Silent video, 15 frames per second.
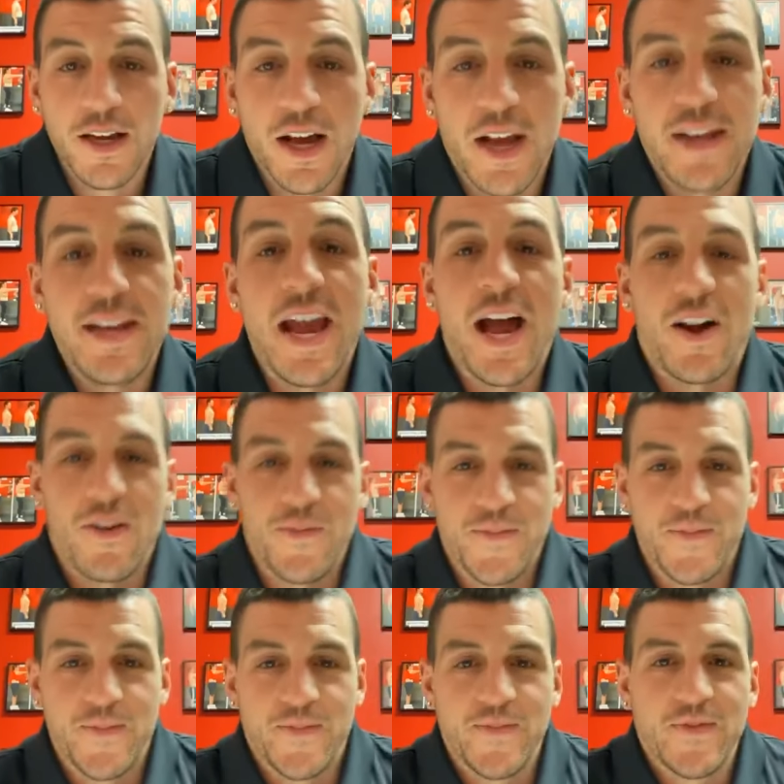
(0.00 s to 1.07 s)
Now,
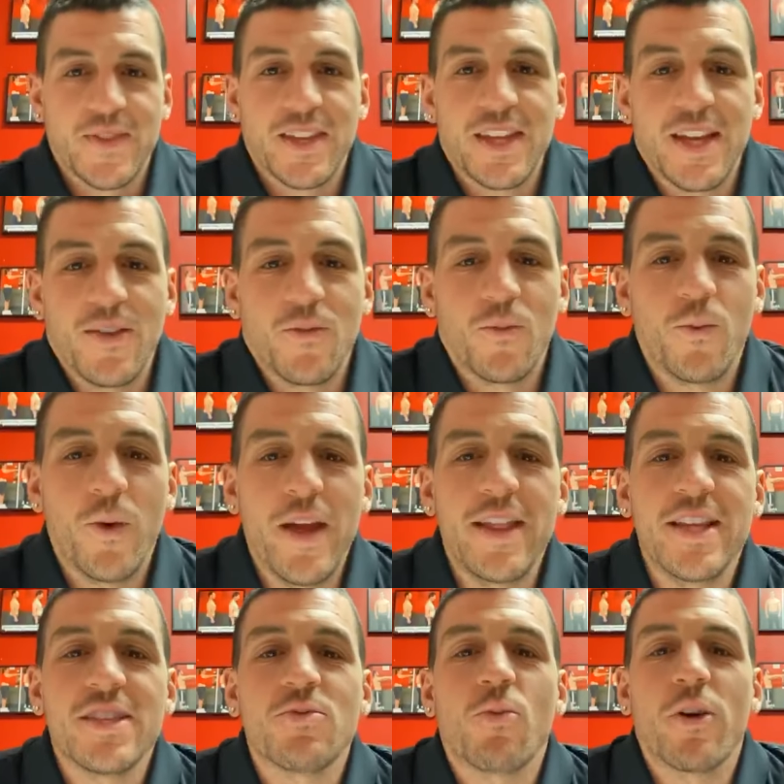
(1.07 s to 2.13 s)
when
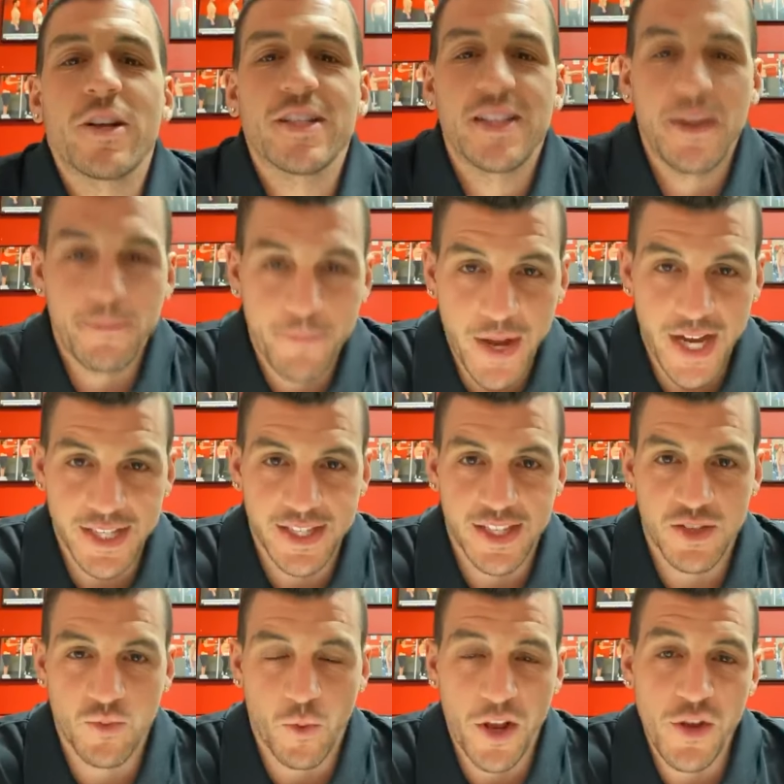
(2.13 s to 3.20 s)
this works the best
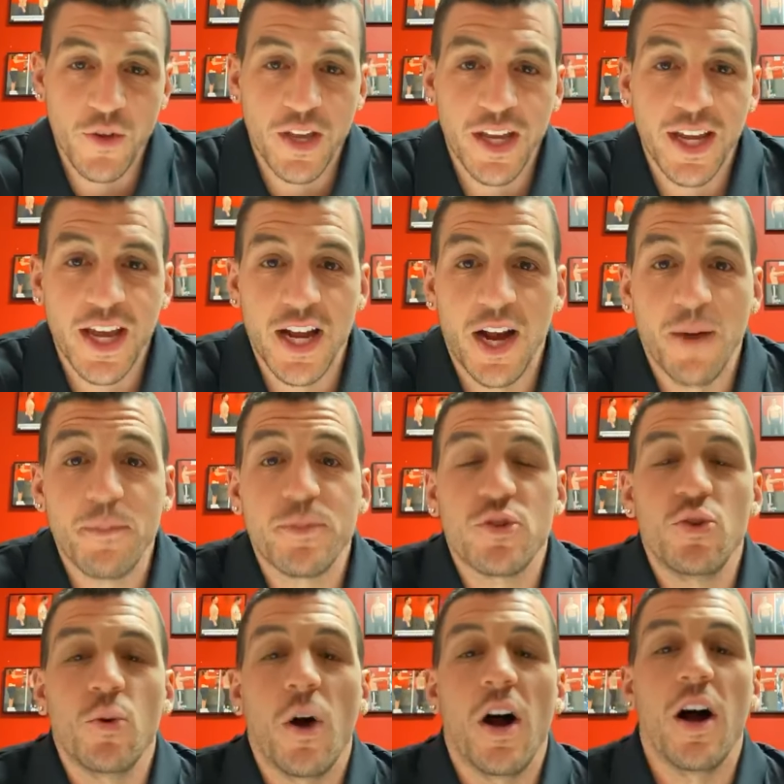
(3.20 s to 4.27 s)
is when you can get up
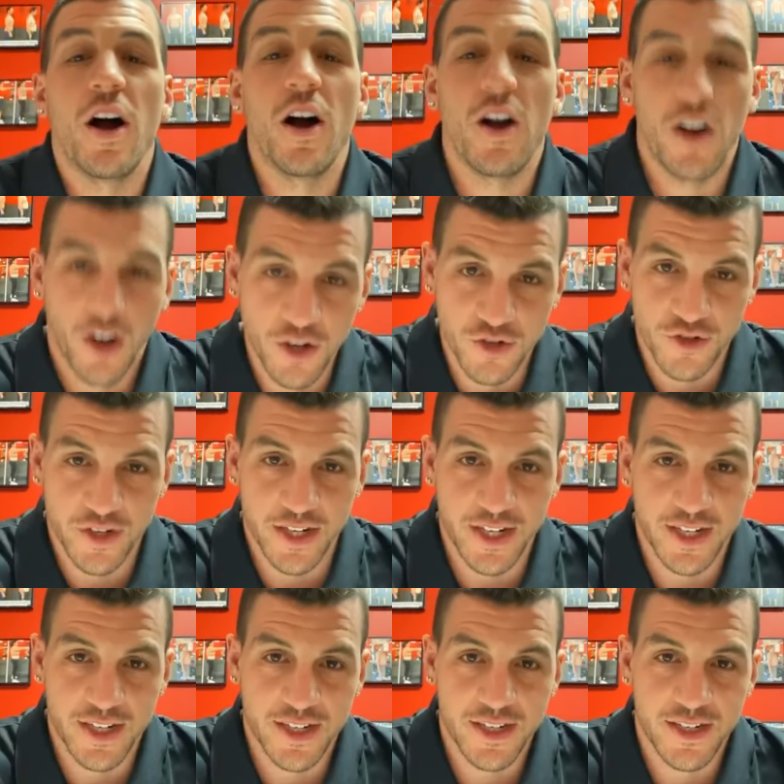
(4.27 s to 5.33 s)
to 100,
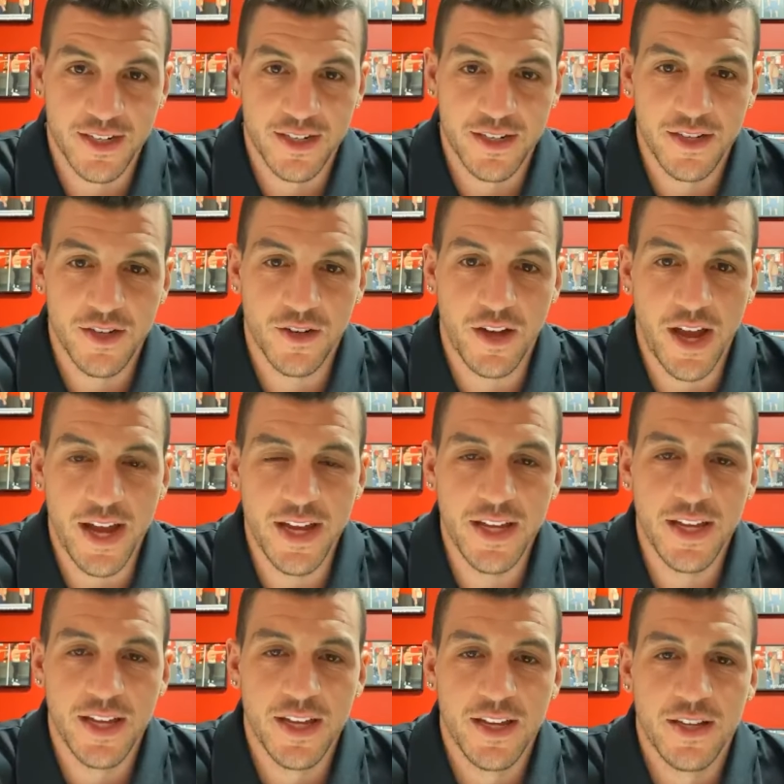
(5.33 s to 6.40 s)
okay?
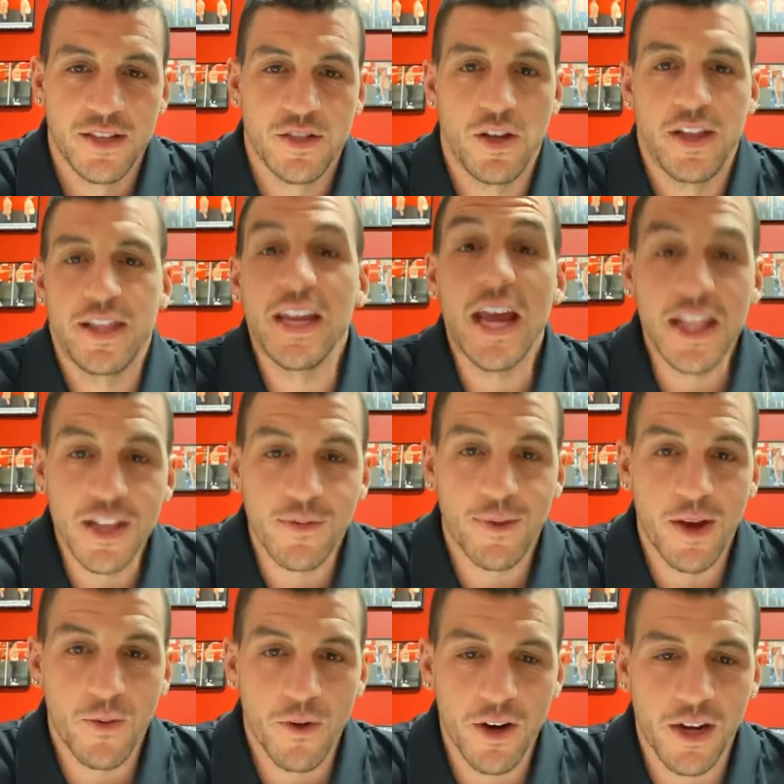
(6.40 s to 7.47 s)
So at the end of
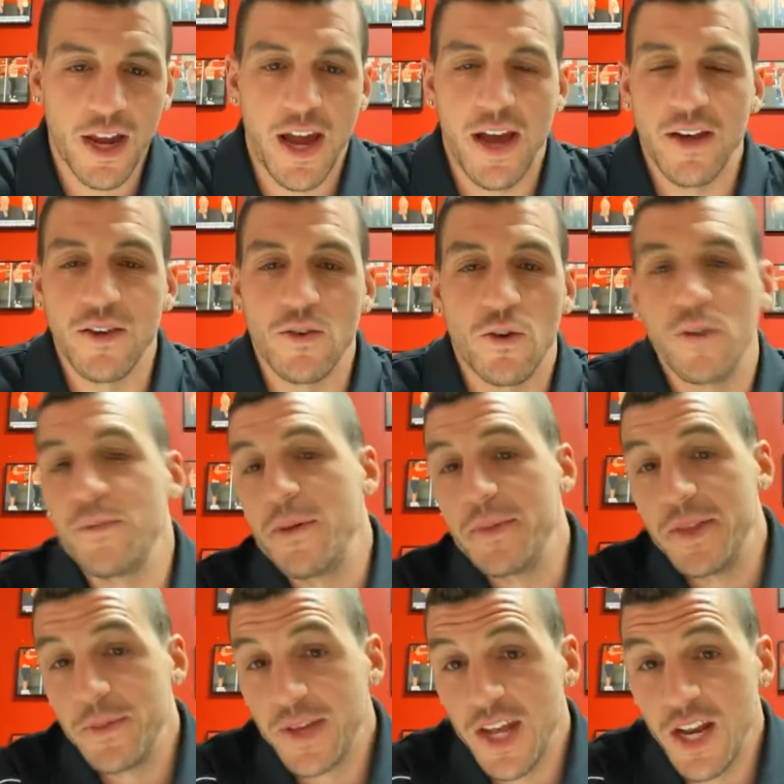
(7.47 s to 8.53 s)
my workout, or maybe
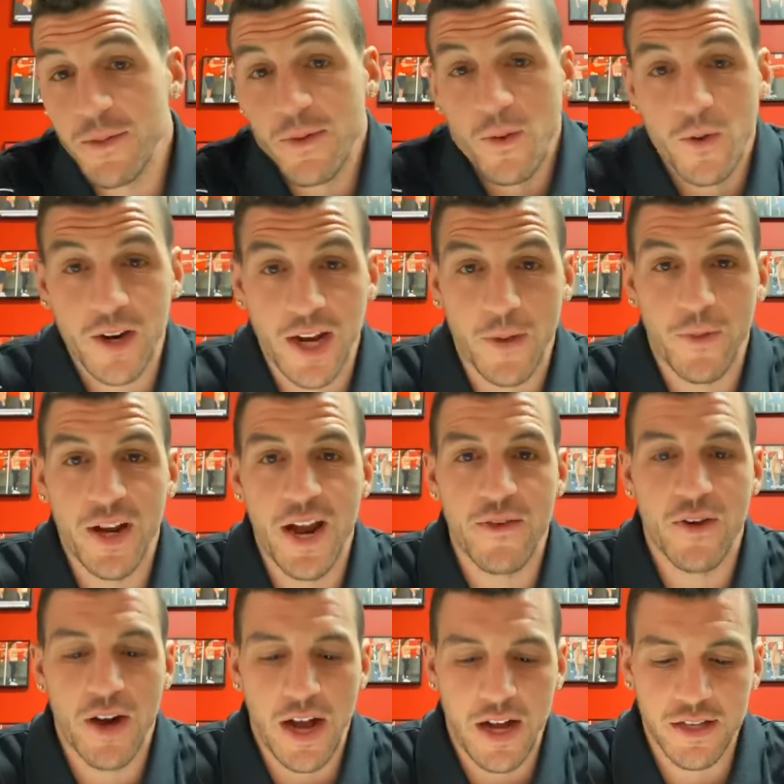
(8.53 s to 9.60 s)
the beginning of my workout,
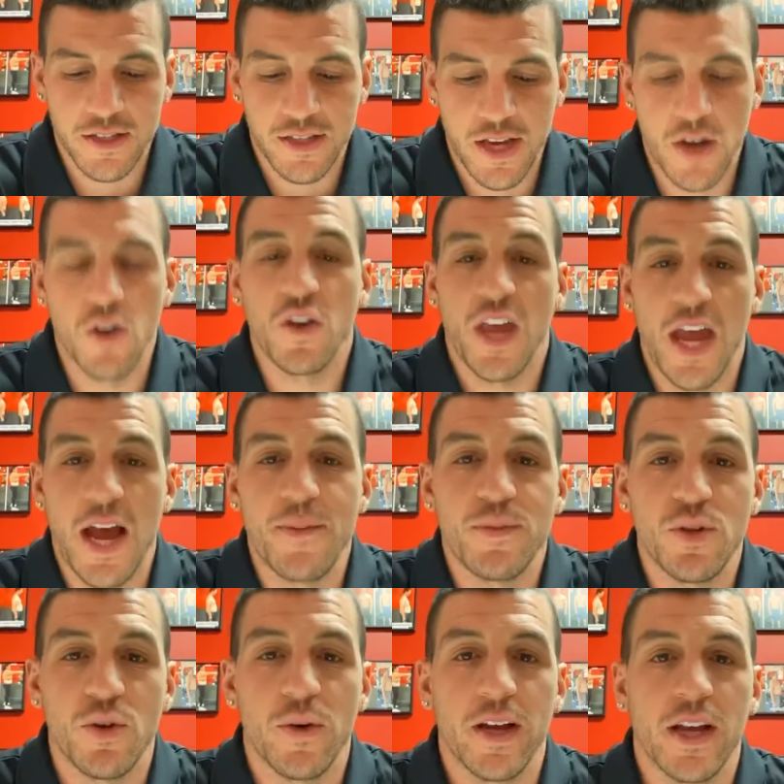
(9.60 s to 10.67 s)
whatever, I'll say, okay, I'm
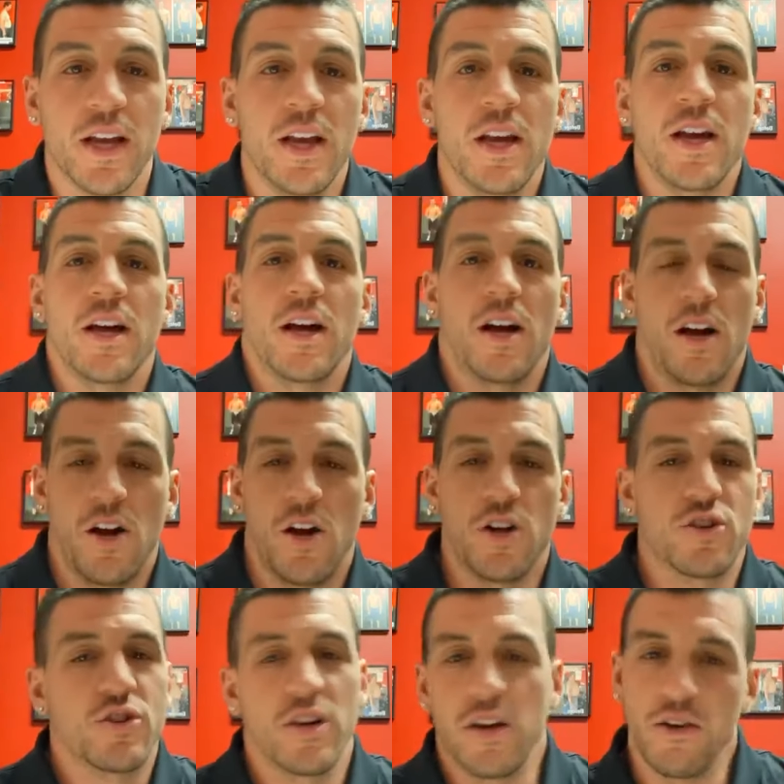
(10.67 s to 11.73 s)
doing
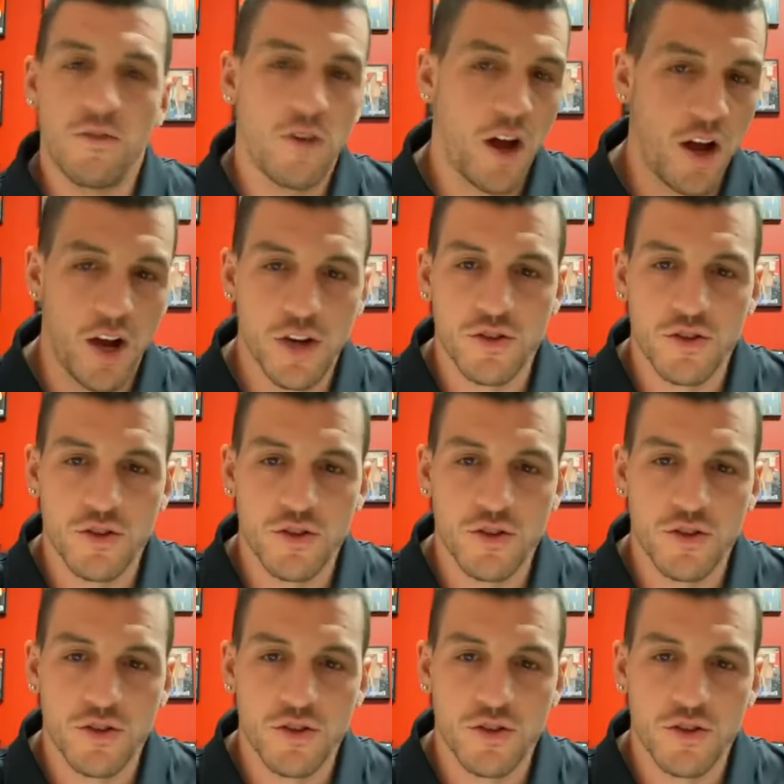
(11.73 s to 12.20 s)
100